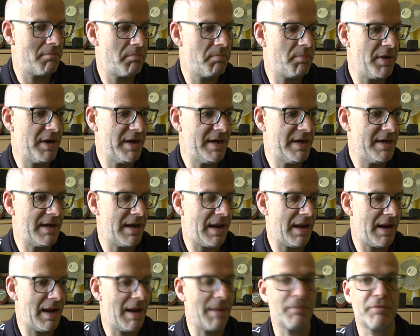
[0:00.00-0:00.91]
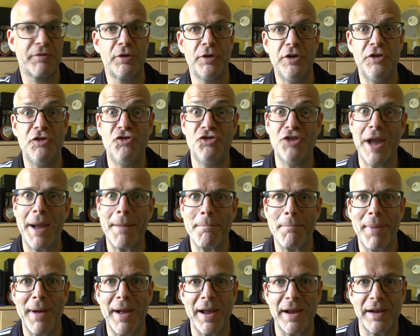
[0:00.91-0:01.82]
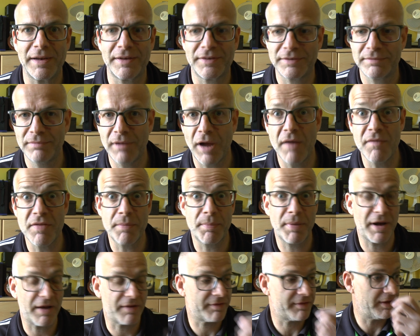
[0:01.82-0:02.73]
been absolutely jam-packed over the past